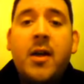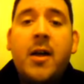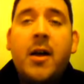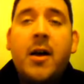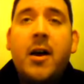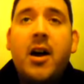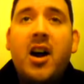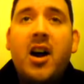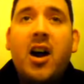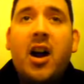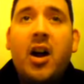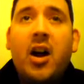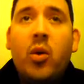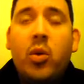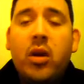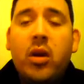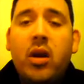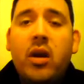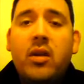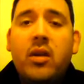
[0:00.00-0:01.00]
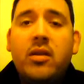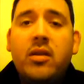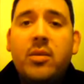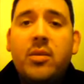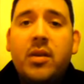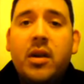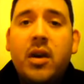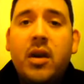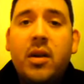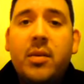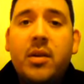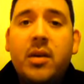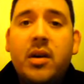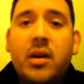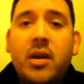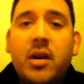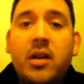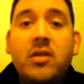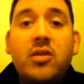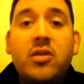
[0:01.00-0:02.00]
I went on to become
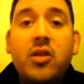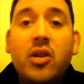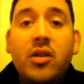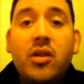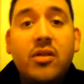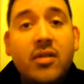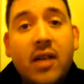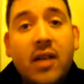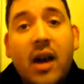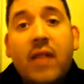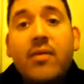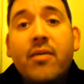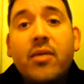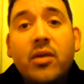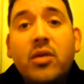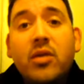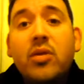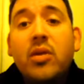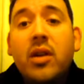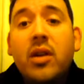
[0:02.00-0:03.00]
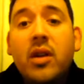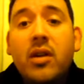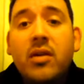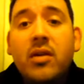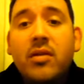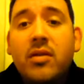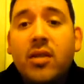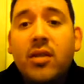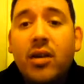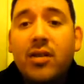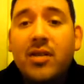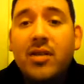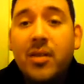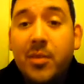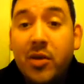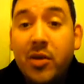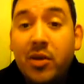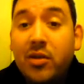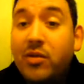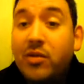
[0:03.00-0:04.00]
an intern staff for 2 years, so
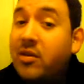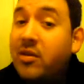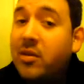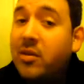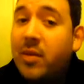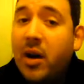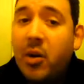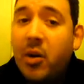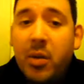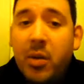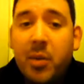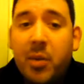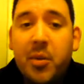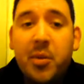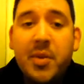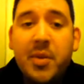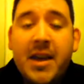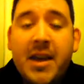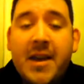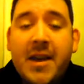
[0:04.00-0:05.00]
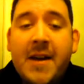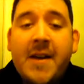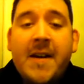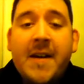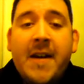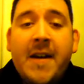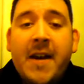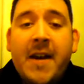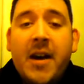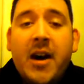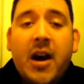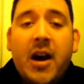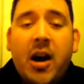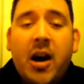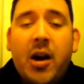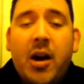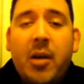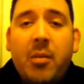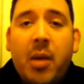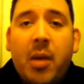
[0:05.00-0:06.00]
some of you still might remember me.
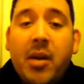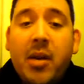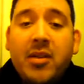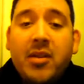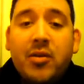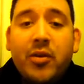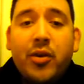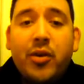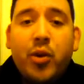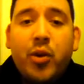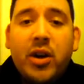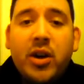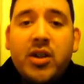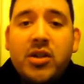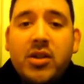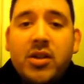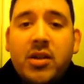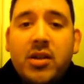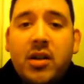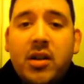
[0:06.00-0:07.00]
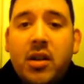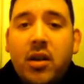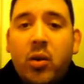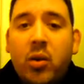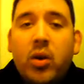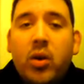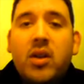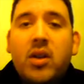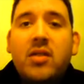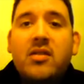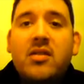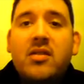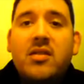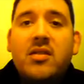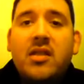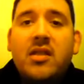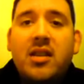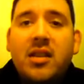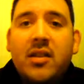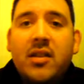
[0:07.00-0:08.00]
I'm answering the question, what is the
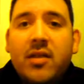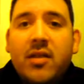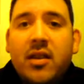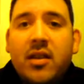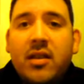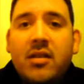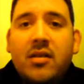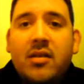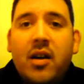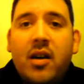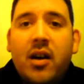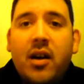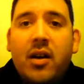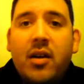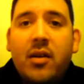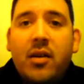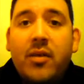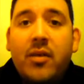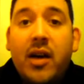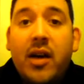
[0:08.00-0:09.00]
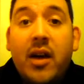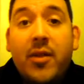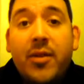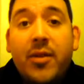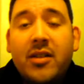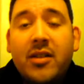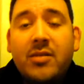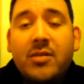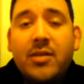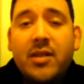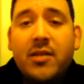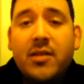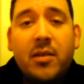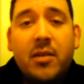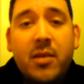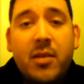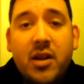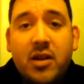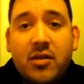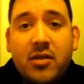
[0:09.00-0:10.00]
significance of
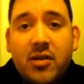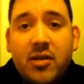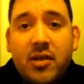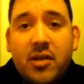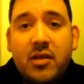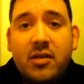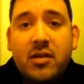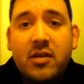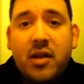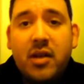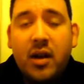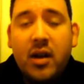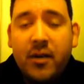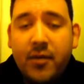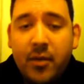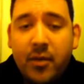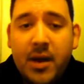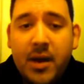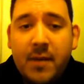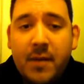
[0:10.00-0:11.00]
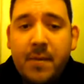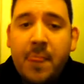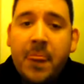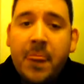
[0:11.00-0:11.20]
ethnic-specific ministries for me?